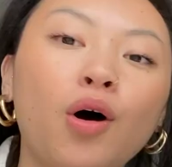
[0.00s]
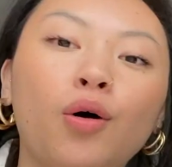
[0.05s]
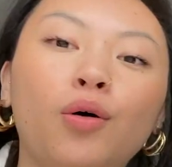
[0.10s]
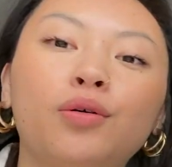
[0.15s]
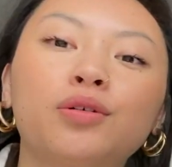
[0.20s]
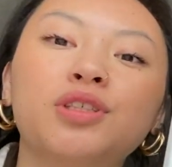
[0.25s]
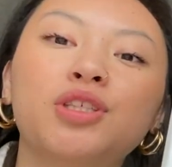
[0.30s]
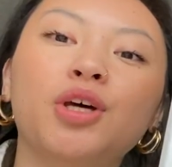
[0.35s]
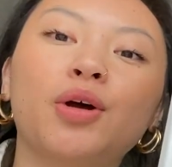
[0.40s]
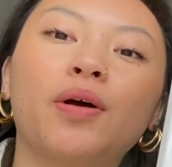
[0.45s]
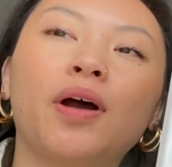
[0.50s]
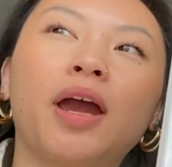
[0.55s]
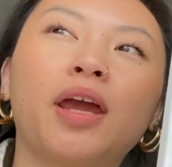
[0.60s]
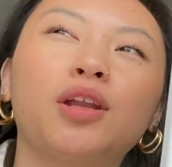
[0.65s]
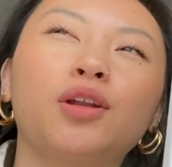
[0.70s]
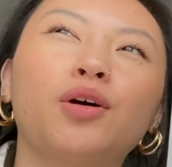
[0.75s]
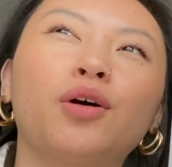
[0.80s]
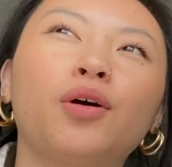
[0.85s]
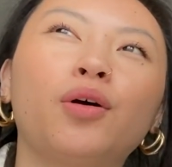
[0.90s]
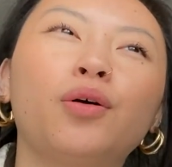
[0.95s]
Also, I
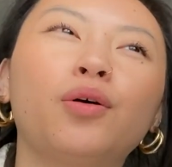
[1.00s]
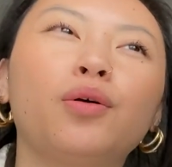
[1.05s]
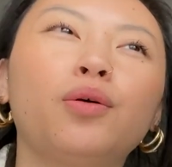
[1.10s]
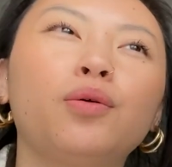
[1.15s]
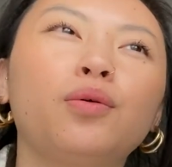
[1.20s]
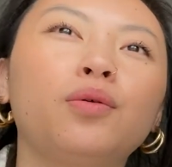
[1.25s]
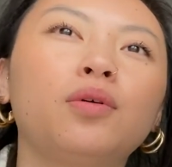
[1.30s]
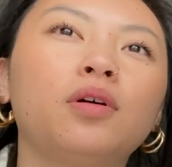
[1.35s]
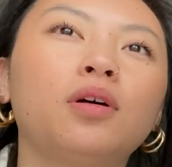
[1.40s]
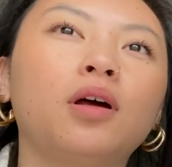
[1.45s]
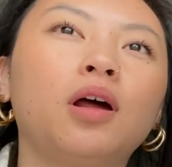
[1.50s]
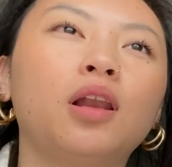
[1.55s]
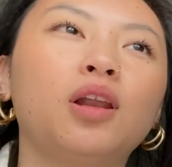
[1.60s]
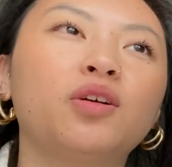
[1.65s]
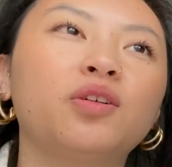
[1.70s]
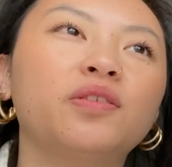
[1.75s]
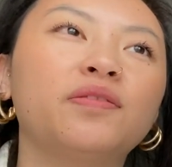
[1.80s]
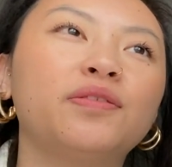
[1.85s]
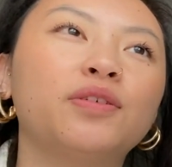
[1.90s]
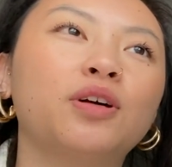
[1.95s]
know a
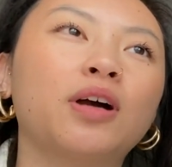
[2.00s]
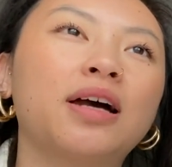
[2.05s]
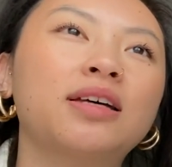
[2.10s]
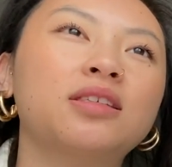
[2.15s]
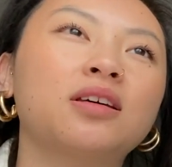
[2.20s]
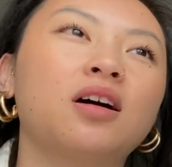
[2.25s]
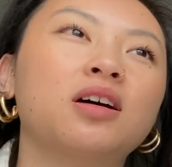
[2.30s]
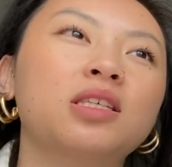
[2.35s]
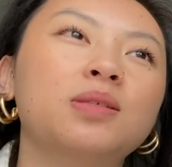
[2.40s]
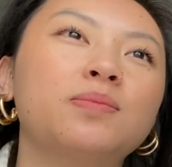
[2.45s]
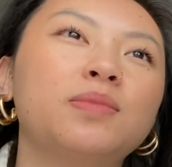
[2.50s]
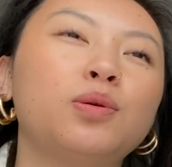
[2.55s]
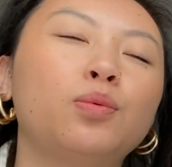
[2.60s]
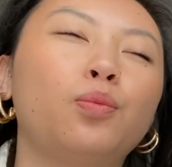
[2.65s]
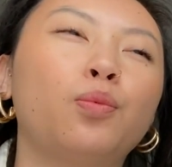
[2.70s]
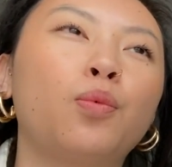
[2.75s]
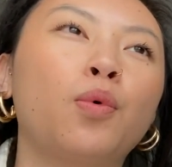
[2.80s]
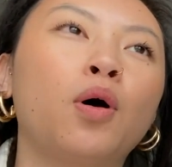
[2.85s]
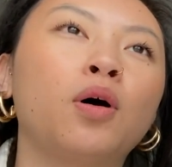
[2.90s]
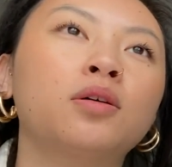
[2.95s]
lot of you guys ask me
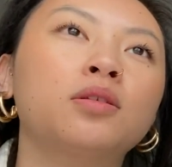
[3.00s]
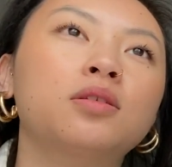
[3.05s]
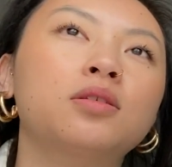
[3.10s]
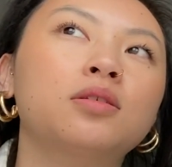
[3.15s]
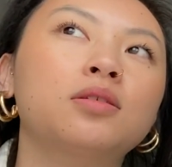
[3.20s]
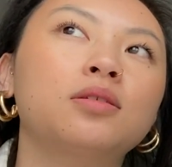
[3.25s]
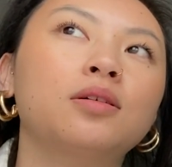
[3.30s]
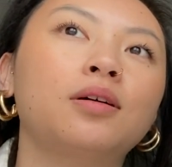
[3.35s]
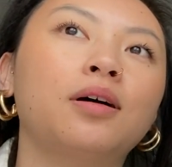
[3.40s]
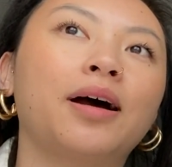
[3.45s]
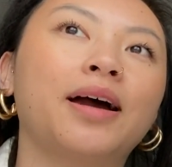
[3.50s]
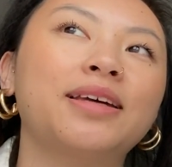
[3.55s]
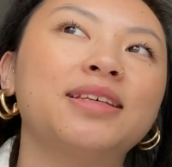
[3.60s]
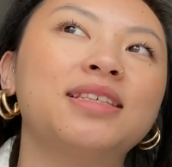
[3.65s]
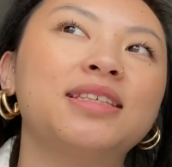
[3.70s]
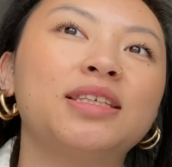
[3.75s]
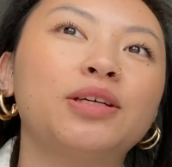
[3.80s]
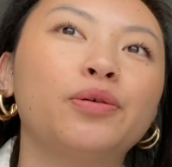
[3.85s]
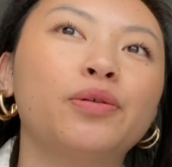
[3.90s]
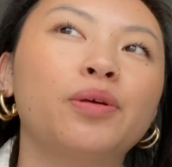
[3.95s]
what I
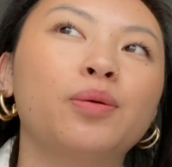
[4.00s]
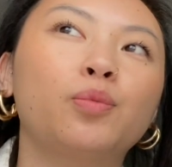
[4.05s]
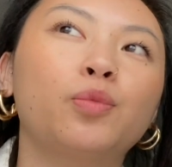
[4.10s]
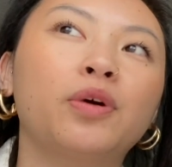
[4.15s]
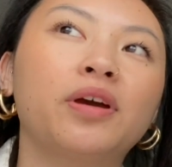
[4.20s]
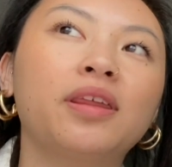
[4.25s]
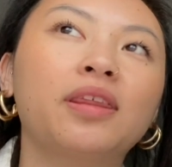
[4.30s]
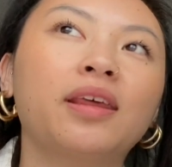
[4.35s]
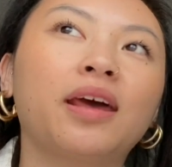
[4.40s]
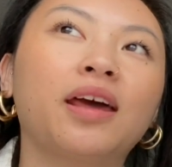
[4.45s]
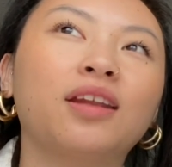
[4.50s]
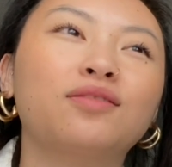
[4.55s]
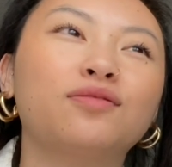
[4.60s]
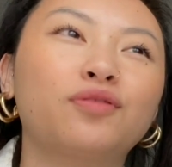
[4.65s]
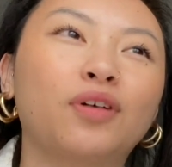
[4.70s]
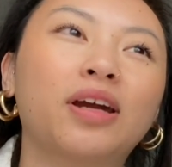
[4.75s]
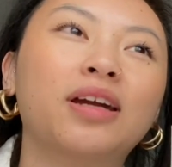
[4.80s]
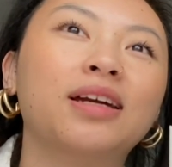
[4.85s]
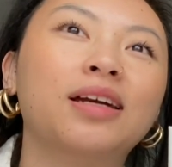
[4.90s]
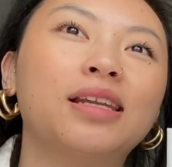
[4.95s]
seal them with, and
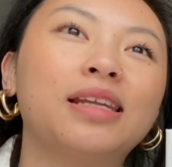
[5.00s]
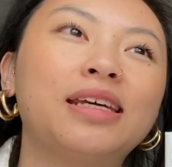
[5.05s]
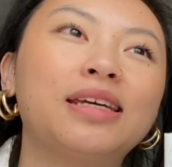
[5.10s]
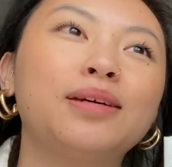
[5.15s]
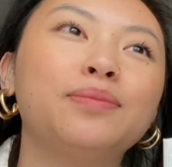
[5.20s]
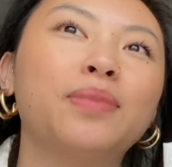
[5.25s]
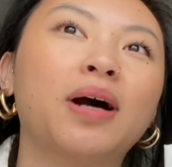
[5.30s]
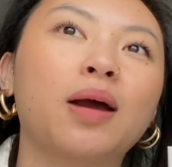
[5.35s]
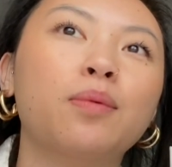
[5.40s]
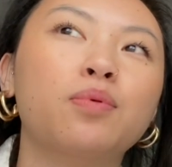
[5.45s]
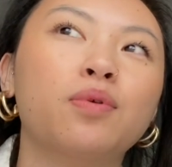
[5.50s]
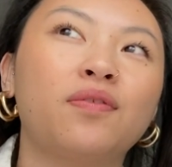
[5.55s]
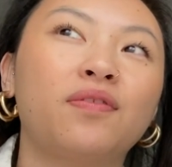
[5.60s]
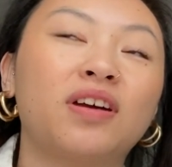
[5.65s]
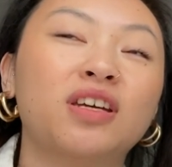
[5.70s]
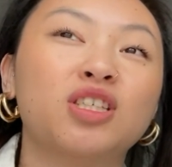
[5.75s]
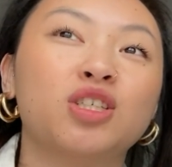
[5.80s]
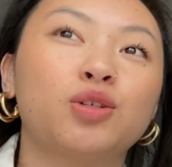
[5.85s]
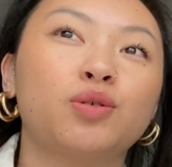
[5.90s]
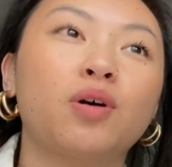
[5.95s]
frankly my
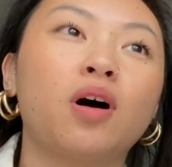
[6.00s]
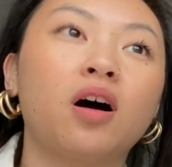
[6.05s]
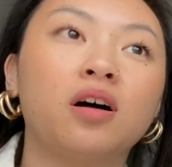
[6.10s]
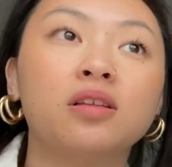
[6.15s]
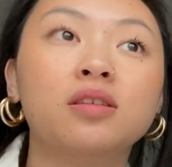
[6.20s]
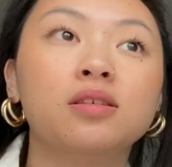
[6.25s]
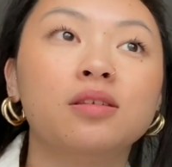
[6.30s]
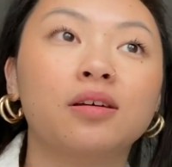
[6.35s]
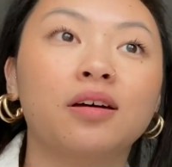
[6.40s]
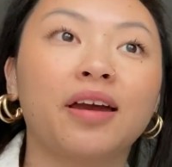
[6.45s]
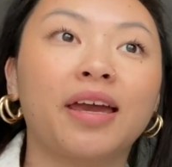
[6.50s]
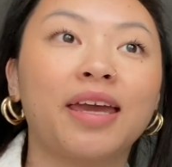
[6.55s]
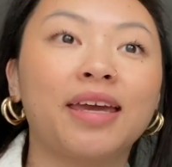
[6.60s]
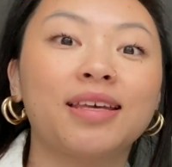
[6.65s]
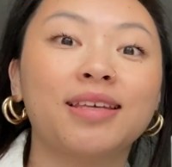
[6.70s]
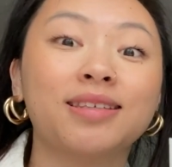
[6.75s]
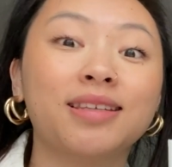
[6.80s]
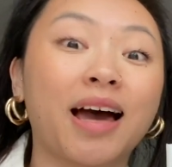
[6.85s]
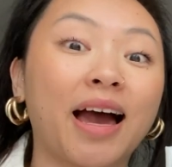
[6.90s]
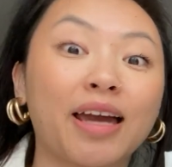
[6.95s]
professional answer
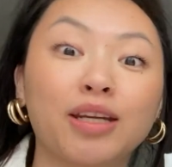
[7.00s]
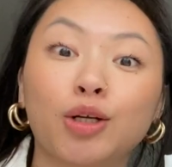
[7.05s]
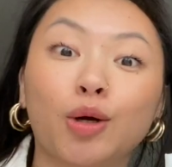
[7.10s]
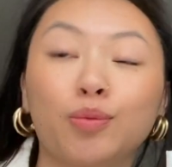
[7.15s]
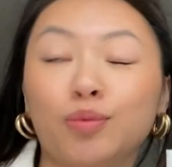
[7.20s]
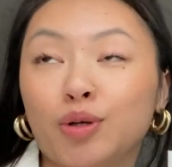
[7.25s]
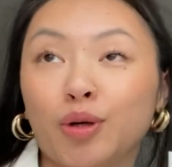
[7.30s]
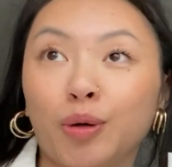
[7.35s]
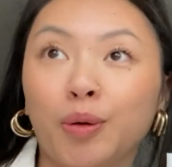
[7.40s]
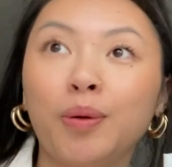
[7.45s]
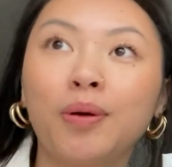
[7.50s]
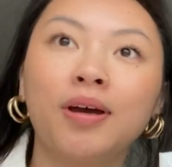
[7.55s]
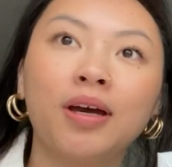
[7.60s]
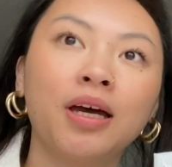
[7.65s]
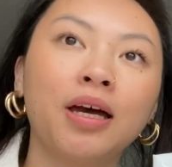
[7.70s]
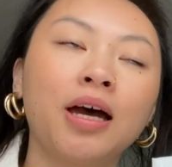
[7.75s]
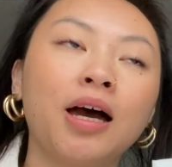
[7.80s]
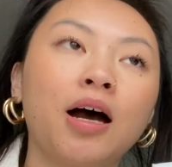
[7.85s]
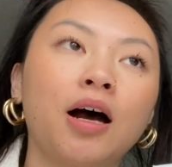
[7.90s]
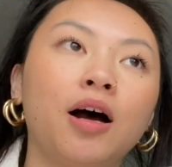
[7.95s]
is I don't know.
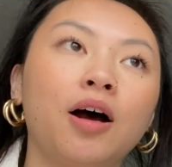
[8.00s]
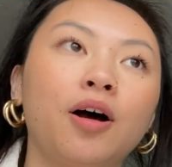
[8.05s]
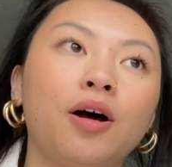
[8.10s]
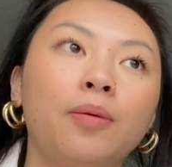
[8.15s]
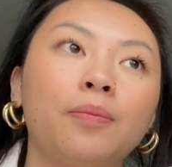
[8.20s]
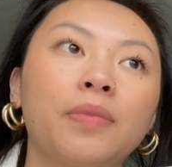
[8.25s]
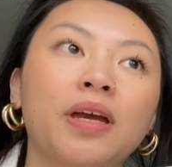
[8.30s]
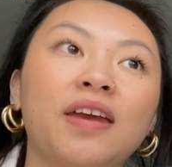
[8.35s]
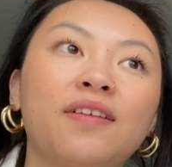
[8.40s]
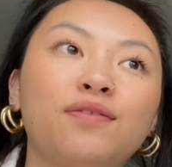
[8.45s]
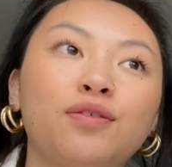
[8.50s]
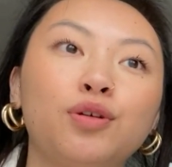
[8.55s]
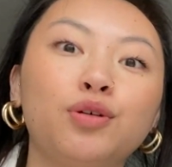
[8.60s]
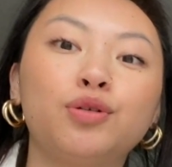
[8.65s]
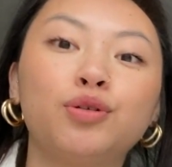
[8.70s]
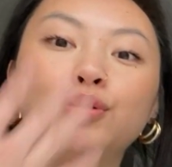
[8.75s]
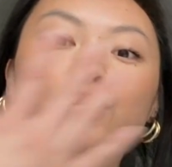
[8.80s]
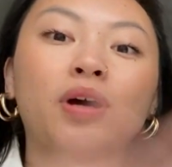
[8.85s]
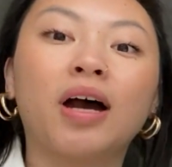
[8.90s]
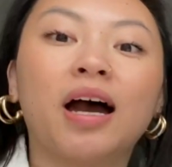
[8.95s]
If you
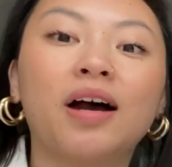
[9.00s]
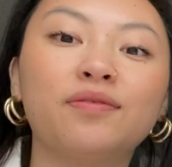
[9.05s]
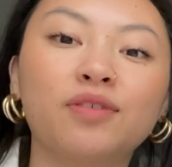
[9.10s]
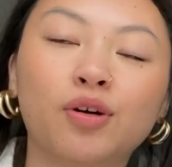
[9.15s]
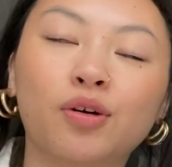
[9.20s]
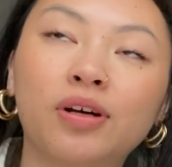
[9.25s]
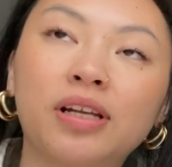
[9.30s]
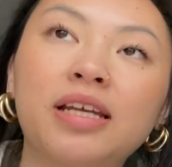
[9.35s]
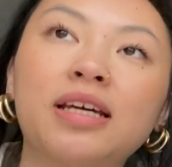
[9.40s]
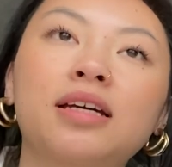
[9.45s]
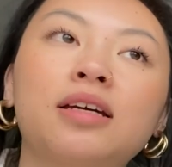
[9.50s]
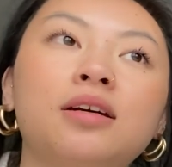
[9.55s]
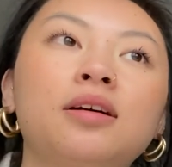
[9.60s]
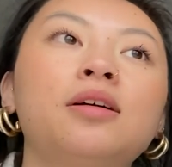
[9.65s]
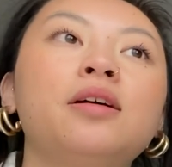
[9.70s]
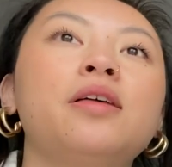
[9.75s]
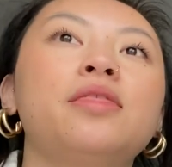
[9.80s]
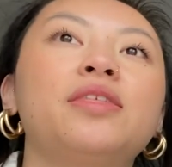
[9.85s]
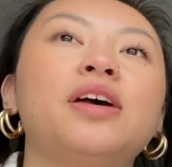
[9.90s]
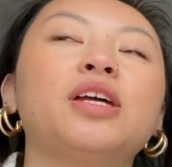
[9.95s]
do have acrylic,
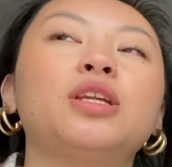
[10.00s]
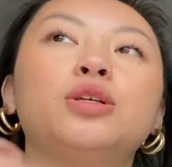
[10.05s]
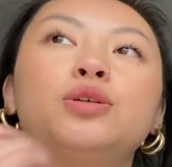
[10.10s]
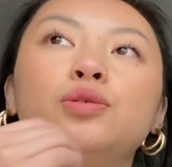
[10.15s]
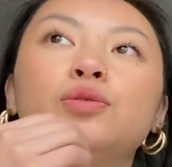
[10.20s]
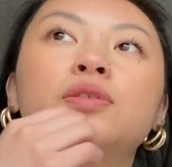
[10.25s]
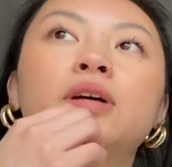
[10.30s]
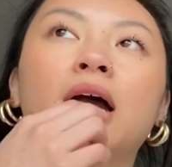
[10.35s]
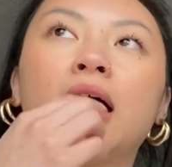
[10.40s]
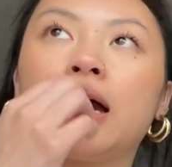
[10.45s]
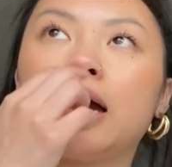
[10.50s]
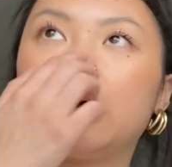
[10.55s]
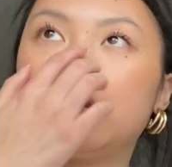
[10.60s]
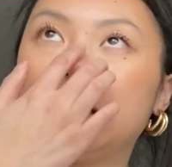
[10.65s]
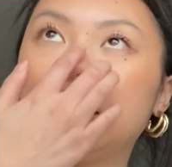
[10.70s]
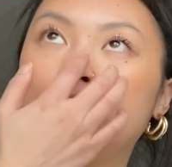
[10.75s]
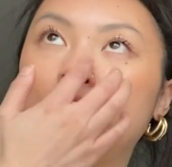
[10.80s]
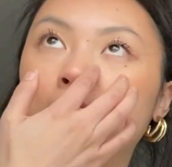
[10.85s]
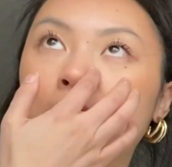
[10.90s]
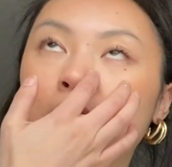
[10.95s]
then you
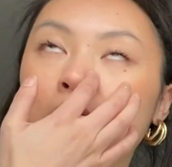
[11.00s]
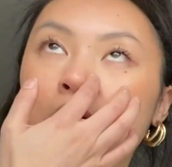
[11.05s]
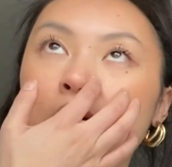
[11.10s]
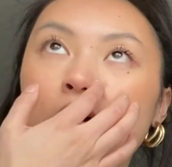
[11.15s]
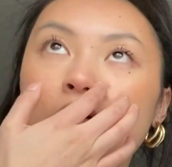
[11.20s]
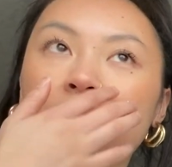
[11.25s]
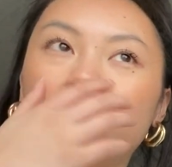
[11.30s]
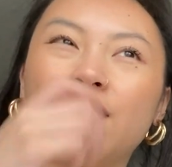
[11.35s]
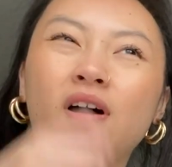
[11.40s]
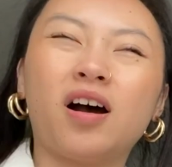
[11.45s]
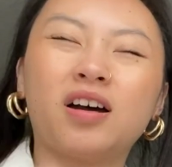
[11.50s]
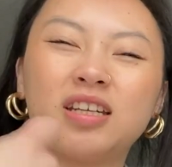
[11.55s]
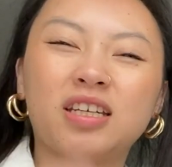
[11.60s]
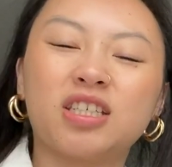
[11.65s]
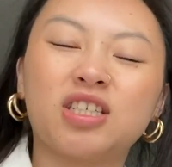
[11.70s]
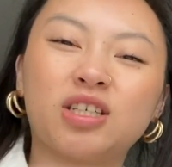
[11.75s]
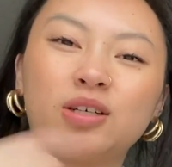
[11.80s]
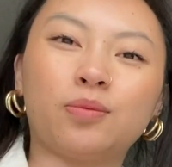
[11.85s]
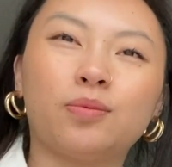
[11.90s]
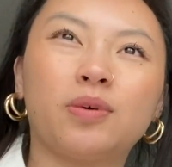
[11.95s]
can varnish
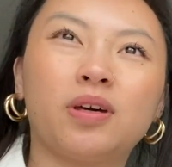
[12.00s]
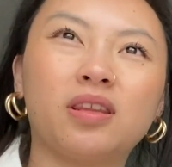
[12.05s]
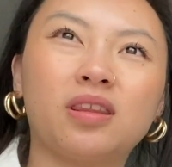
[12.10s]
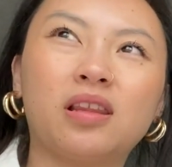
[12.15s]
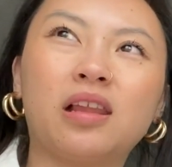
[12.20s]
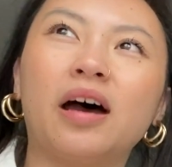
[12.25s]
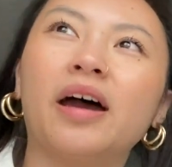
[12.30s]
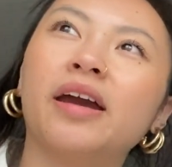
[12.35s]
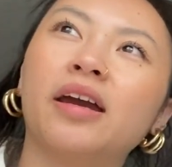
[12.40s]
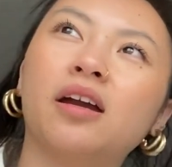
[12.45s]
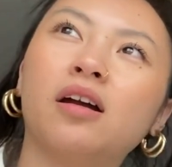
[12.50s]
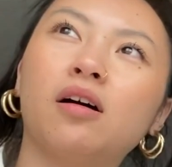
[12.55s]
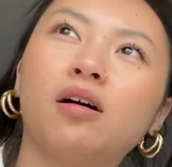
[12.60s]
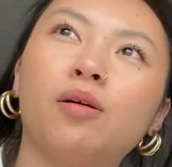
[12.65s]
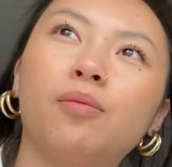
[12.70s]
it with like